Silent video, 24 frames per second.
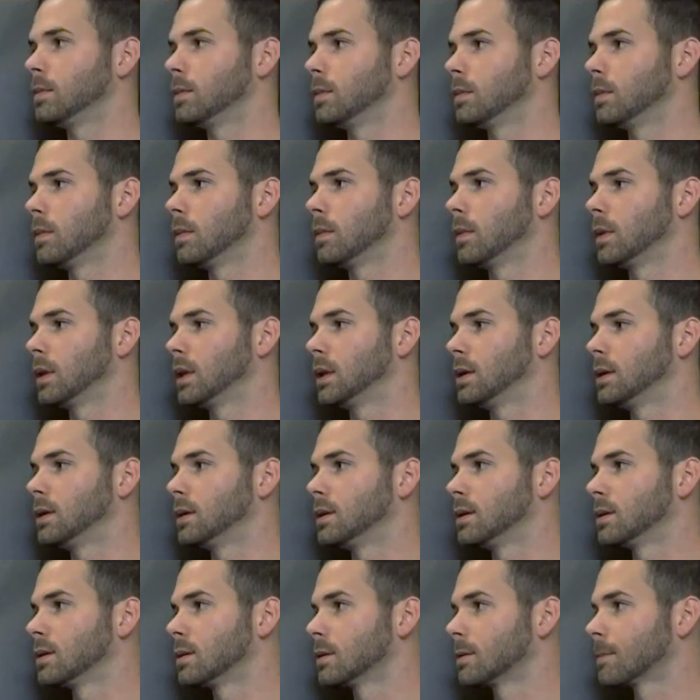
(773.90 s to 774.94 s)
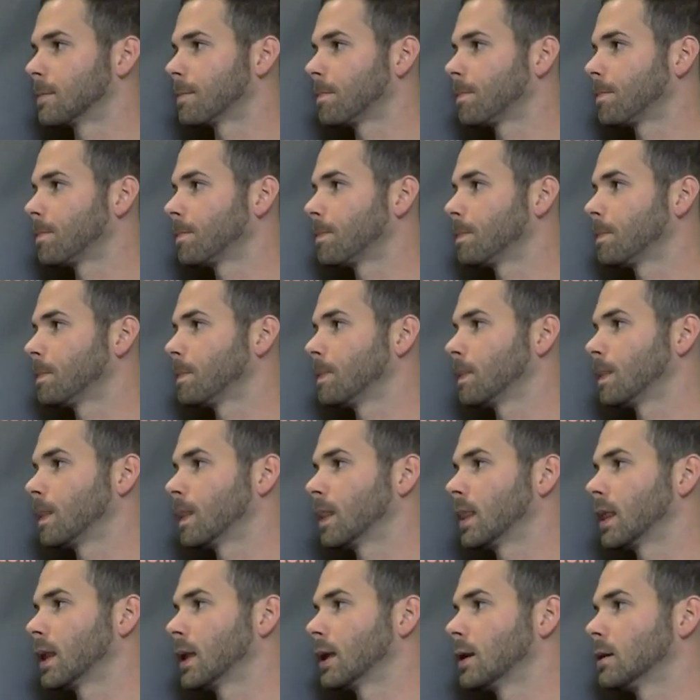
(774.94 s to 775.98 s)

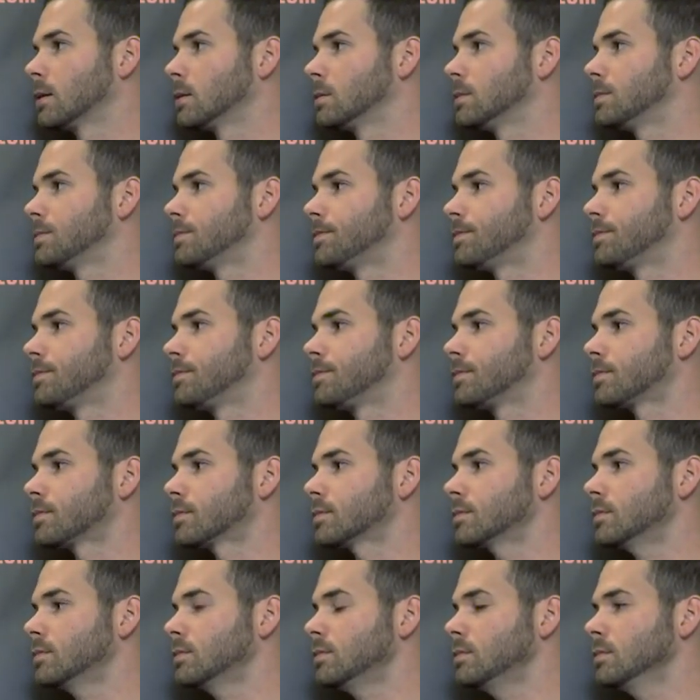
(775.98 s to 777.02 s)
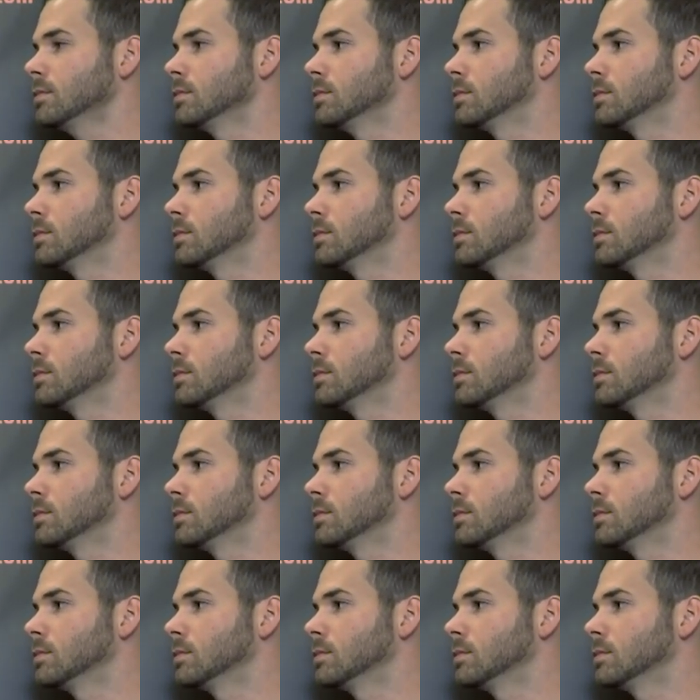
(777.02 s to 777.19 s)
This person isn't speaking.